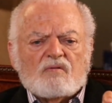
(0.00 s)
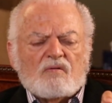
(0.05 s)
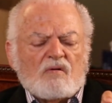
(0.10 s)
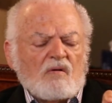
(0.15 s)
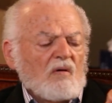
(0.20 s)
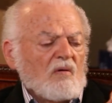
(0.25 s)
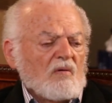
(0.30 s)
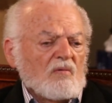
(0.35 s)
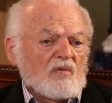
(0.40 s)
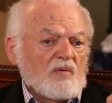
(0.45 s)
It's
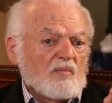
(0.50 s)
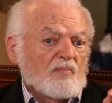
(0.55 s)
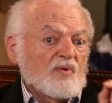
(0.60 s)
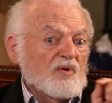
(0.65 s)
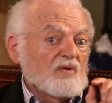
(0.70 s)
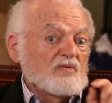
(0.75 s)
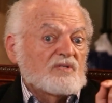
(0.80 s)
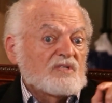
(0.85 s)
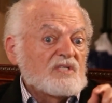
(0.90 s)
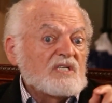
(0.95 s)
called a
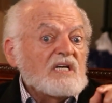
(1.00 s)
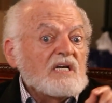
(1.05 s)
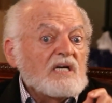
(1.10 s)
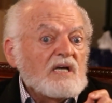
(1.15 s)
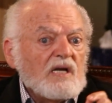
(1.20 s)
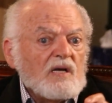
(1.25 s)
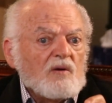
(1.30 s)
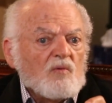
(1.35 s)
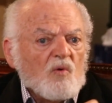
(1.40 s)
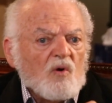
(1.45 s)

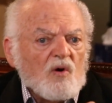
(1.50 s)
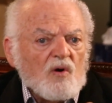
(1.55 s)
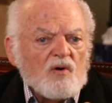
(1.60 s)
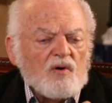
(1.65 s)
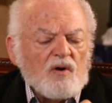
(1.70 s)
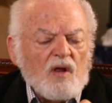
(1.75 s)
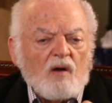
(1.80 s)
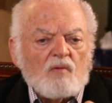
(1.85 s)
proceeding word.